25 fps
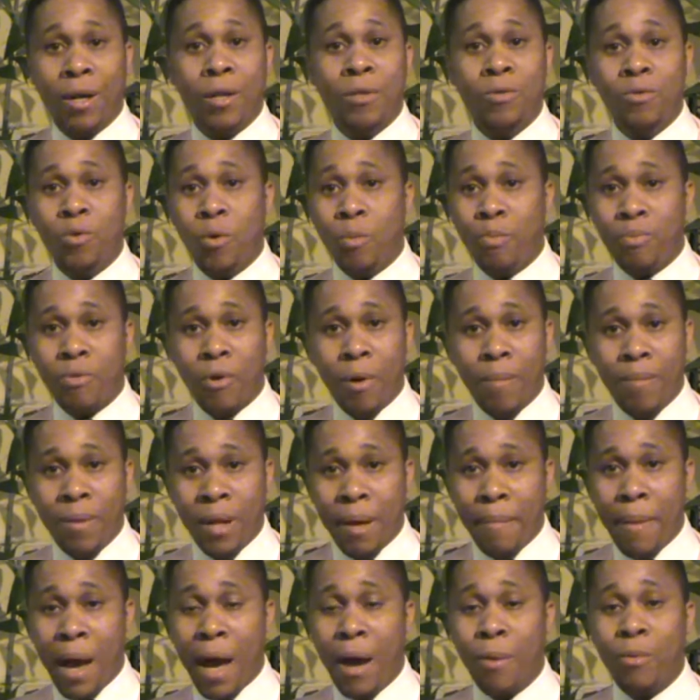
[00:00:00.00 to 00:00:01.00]
No
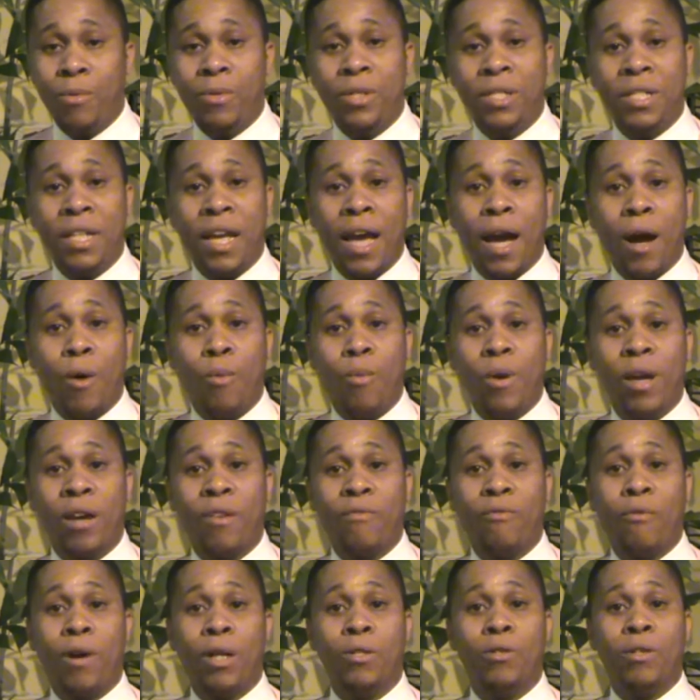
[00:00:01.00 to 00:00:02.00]
problem. I will stay awake
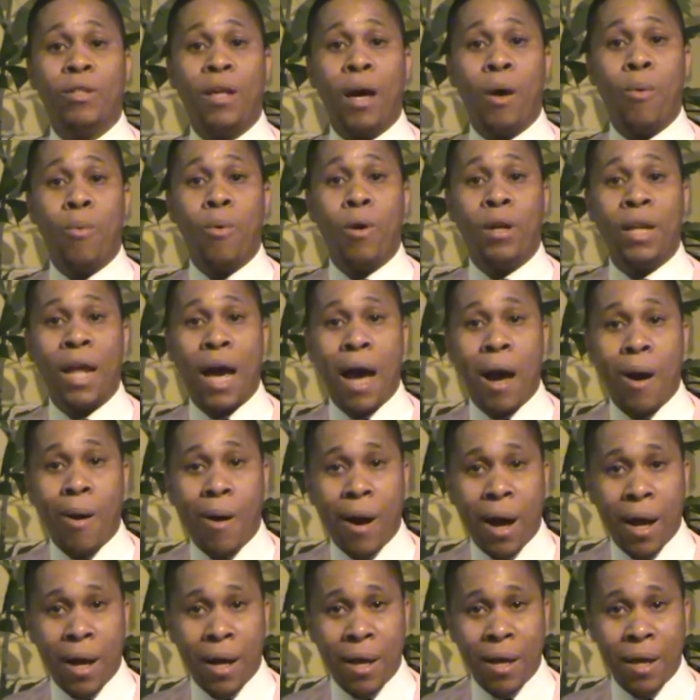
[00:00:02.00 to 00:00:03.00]
for another 1
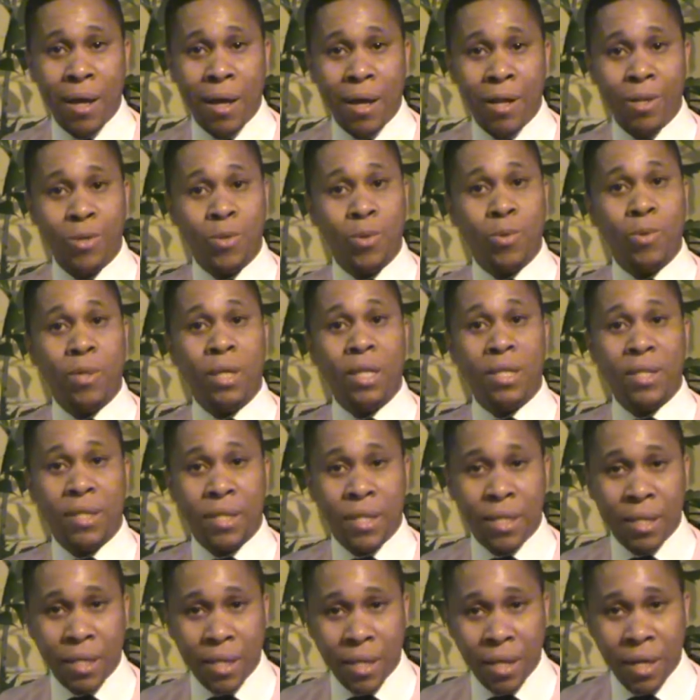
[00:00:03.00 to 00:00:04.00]
hour to
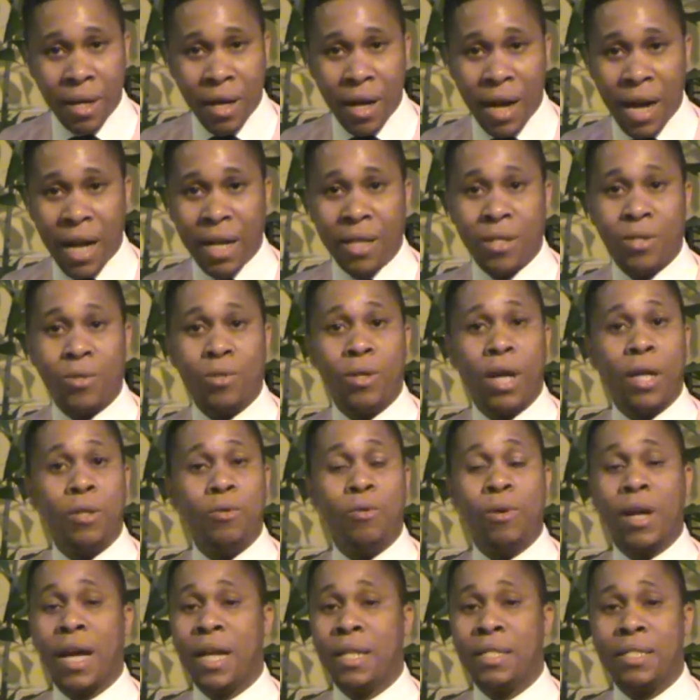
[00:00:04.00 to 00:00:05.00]
listen, and so that
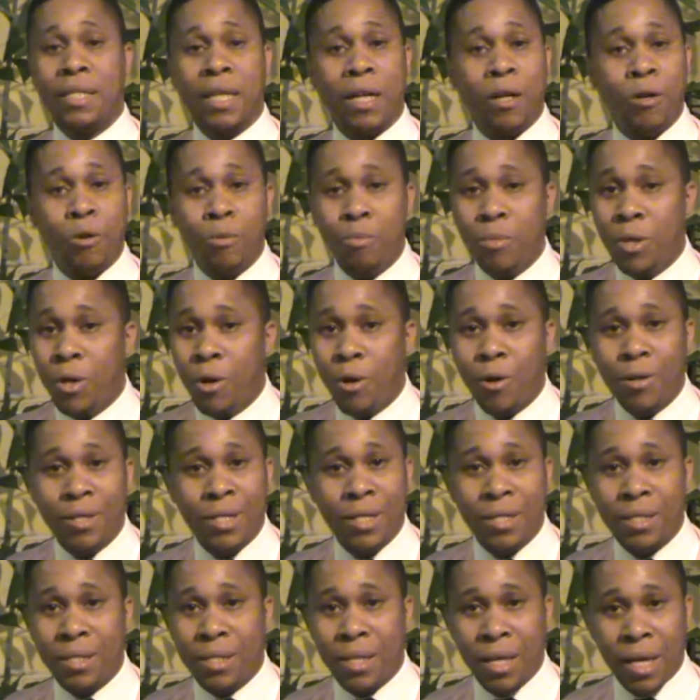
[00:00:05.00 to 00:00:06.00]
you can tell me all
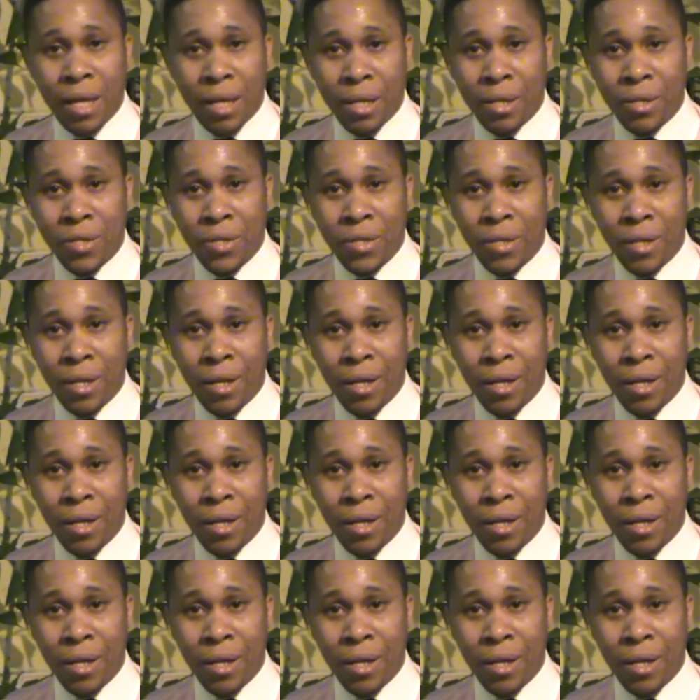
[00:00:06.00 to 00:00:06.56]
these things."